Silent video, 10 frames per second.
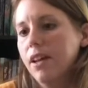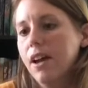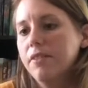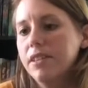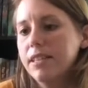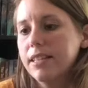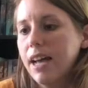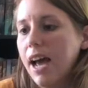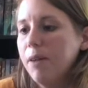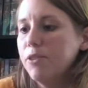The
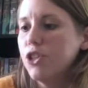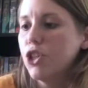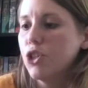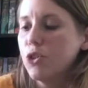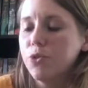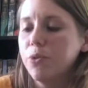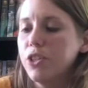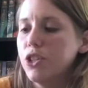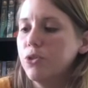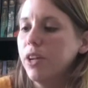sky was
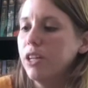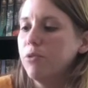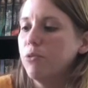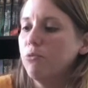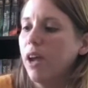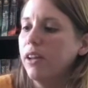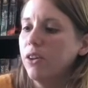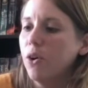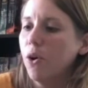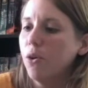streaked with red and
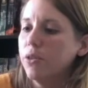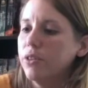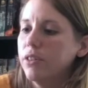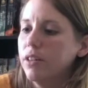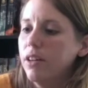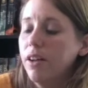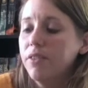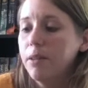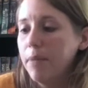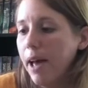gold.
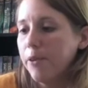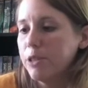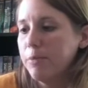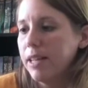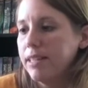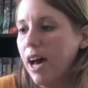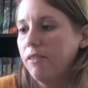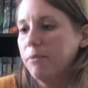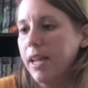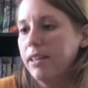The mouse peeked out
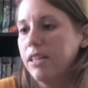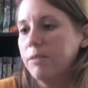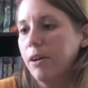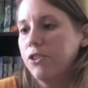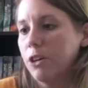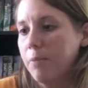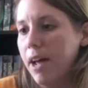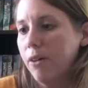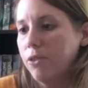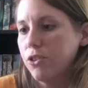from Annie's sweatshirt
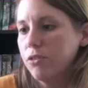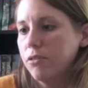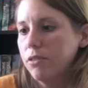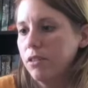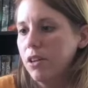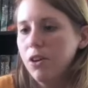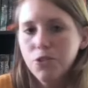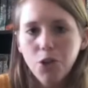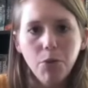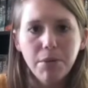pouch.
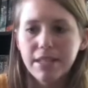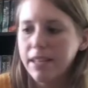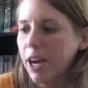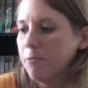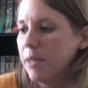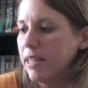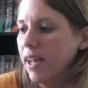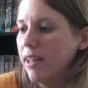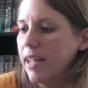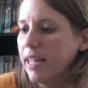"Don't be scared,
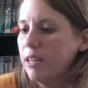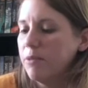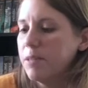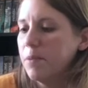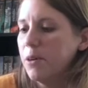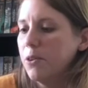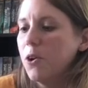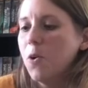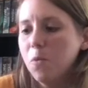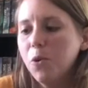Peanut," Annie whispered.
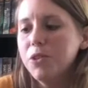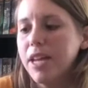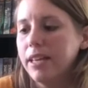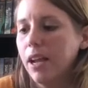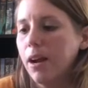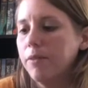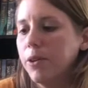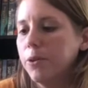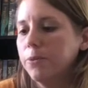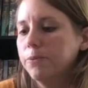"We'll take care of
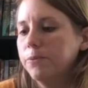you."